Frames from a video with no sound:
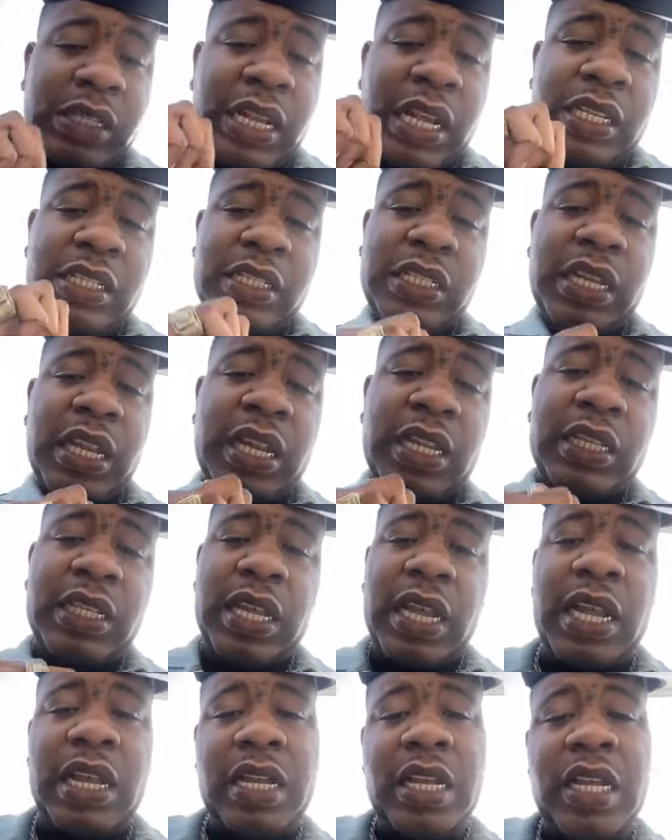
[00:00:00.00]
since I
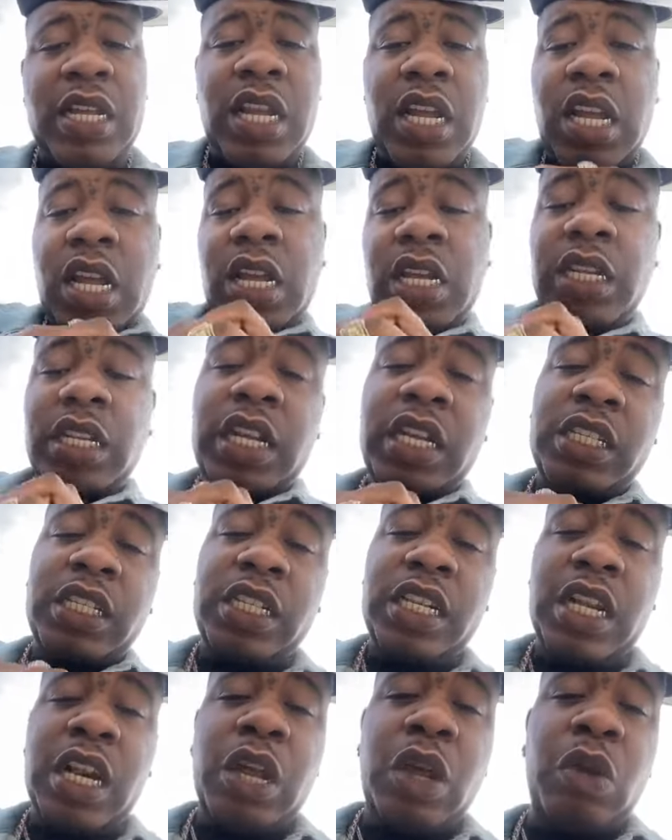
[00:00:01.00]
said that,
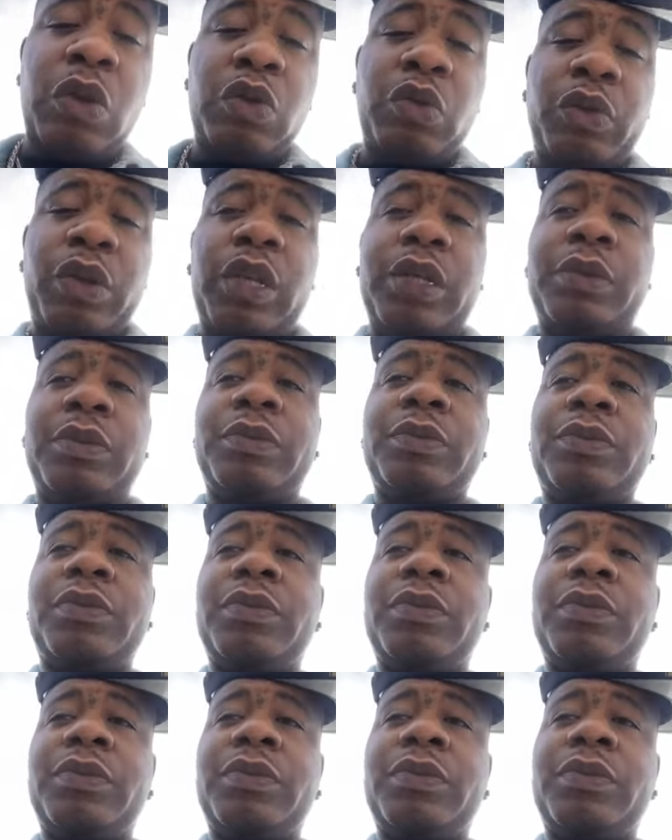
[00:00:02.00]
let's get on